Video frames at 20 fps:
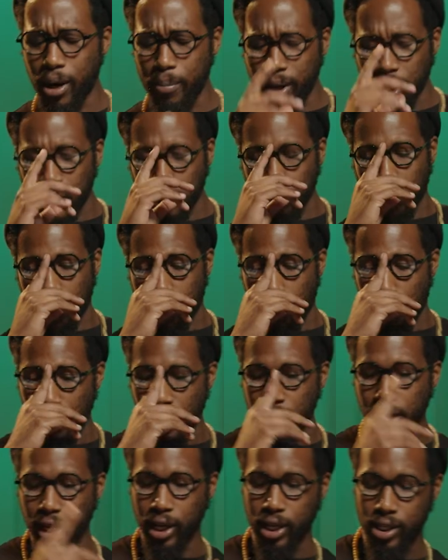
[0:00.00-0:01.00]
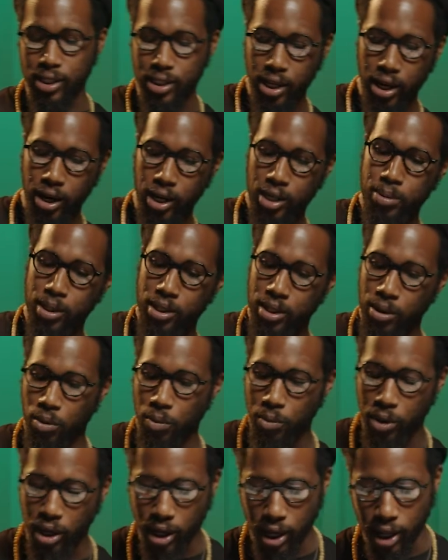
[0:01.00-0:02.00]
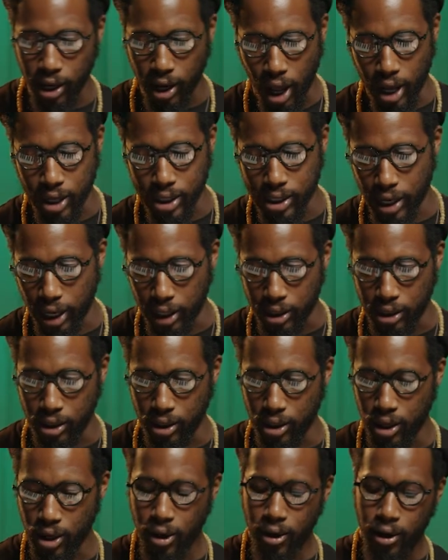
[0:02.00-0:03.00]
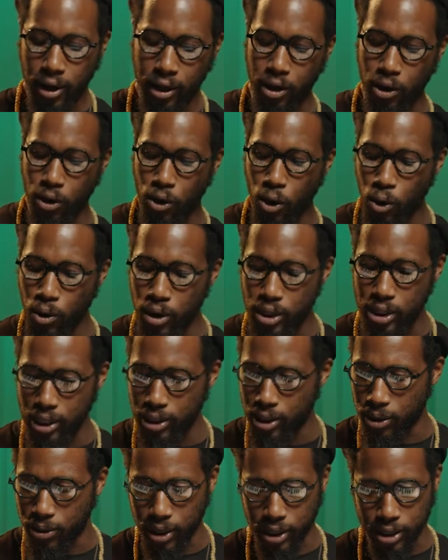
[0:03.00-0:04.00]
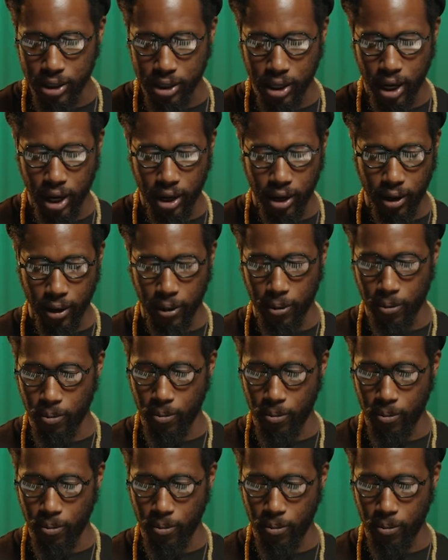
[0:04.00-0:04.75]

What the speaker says: to make sure that the melody is there, especially when we're in that section. And then the chords under it just kind of like,